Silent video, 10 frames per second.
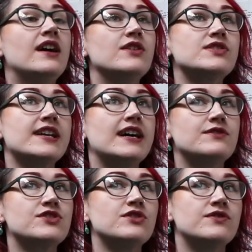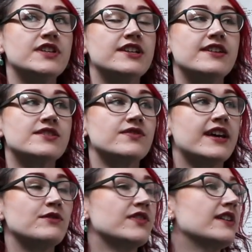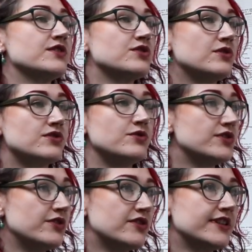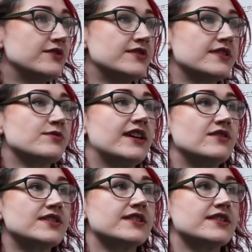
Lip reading: I also have short videos on there with kind of short tutorials as well,